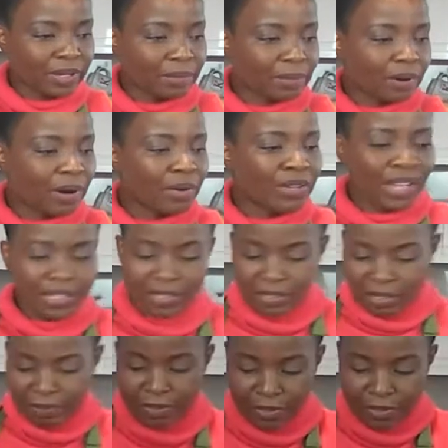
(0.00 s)
going to put? Oh yes, I'm
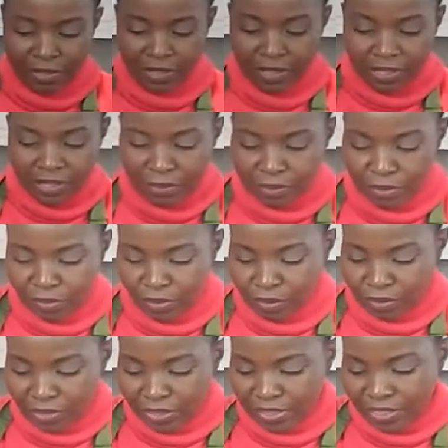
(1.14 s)
going to put some
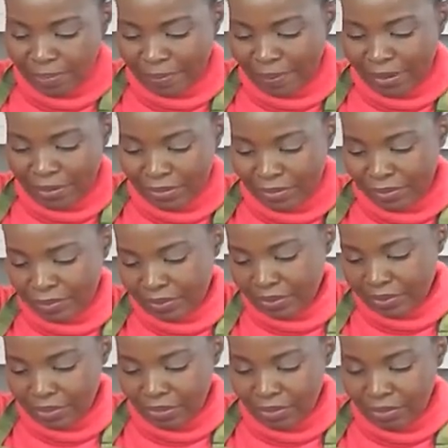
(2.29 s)
salt. It's about, I
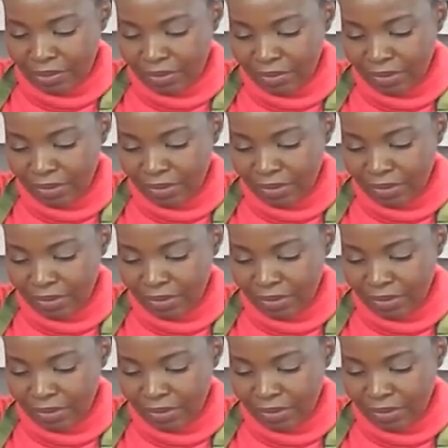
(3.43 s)
don't know,